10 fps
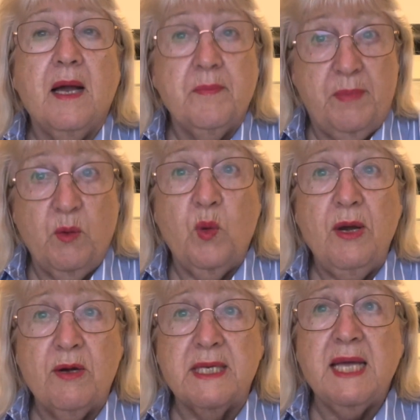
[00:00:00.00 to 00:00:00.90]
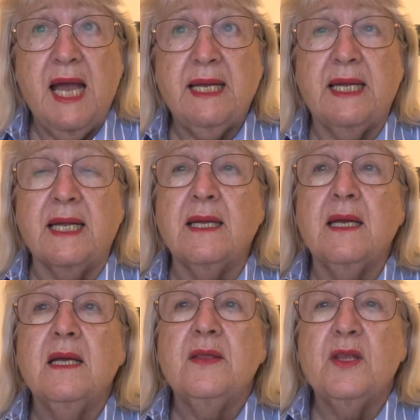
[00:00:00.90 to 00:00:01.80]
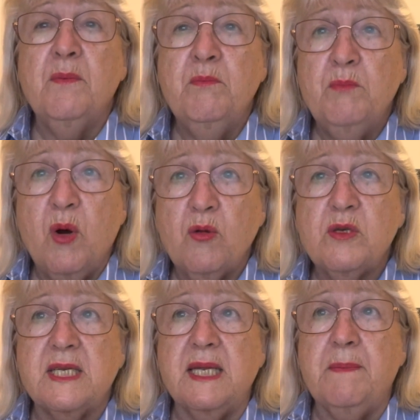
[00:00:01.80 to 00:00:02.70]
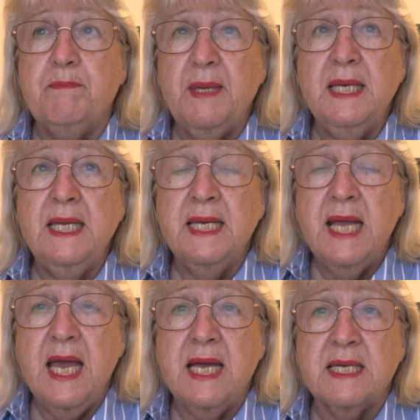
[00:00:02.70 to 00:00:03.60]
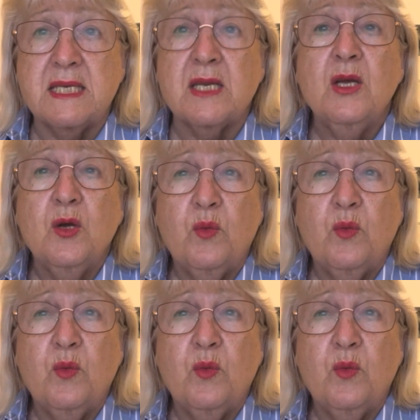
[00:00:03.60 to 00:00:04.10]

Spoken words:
But we're attacking the multi-billionaires